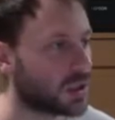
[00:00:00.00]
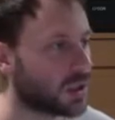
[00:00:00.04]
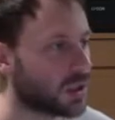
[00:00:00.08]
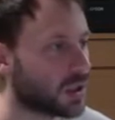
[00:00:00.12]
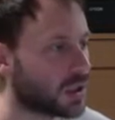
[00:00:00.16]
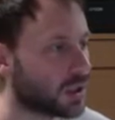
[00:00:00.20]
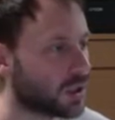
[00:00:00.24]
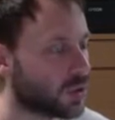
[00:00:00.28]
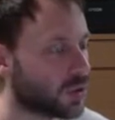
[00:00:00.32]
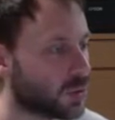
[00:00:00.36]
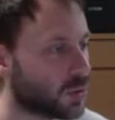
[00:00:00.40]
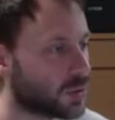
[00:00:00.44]

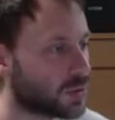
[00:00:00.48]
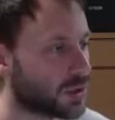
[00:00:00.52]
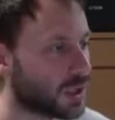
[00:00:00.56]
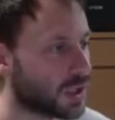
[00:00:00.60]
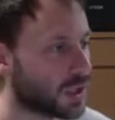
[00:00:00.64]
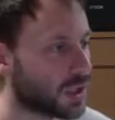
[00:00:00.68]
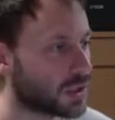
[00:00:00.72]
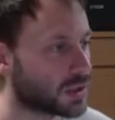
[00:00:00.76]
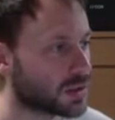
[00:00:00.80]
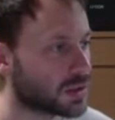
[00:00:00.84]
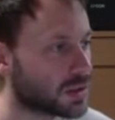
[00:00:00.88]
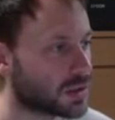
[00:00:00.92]
I hope
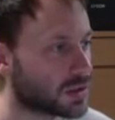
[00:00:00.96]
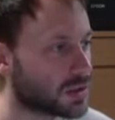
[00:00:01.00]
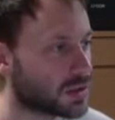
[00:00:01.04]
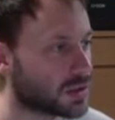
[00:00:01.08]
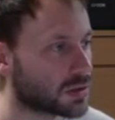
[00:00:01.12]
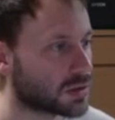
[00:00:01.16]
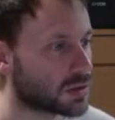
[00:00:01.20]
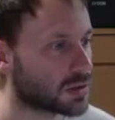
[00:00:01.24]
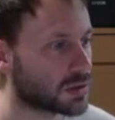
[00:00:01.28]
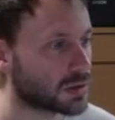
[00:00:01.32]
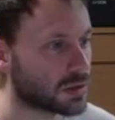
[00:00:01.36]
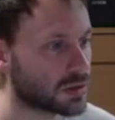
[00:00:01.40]
that
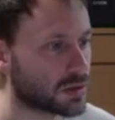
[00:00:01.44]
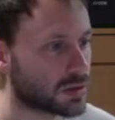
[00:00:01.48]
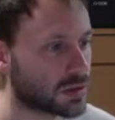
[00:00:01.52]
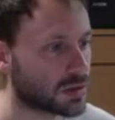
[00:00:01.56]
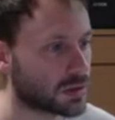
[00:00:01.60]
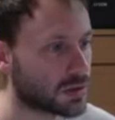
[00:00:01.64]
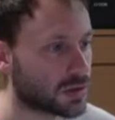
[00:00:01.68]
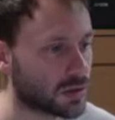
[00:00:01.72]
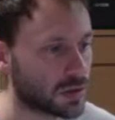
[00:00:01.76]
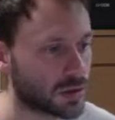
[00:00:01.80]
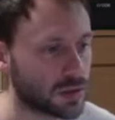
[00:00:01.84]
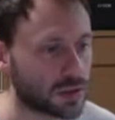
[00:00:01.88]

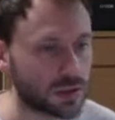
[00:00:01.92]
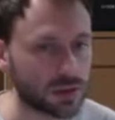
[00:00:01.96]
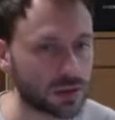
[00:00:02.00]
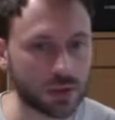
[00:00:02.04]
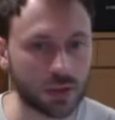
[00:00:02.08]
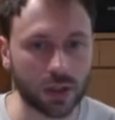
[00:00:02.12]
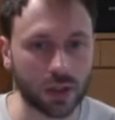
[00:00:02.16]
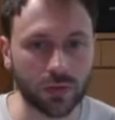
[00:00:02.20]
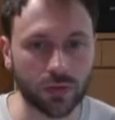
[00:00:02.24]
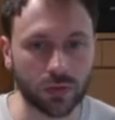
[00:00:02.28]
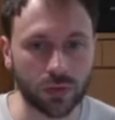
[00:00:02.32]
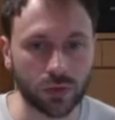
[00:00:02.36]

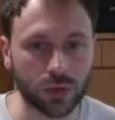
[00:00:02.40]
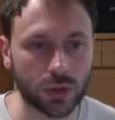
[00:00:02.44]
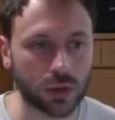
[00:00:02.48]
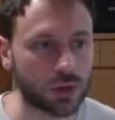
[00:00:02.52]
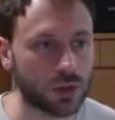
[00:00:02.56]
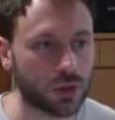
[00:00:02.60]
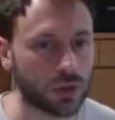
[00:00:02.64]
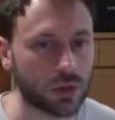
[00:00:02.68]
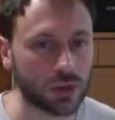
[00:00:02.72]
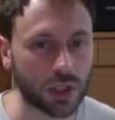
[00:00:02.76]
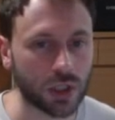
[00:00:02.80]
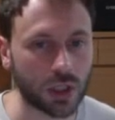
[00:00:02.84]
stuff will
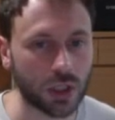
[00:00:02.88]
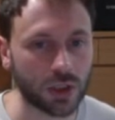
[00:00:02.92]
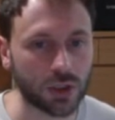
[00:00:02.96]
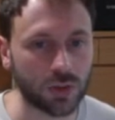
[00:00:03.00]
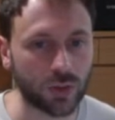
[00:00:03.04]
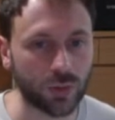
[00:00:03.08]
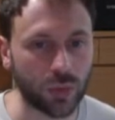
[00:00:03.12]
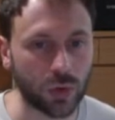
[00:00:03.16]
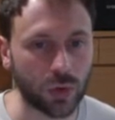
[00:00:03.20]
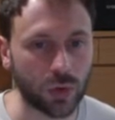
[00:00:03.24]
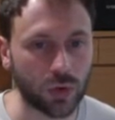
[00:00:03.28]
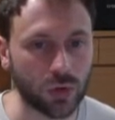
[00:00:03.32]
not
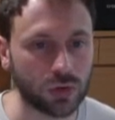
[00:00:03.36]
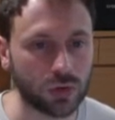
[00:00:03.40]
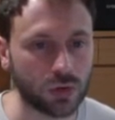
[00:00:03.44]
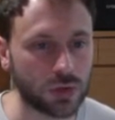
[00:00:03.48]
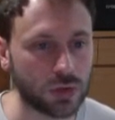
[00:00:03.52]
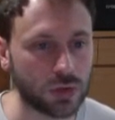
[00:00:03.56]
explode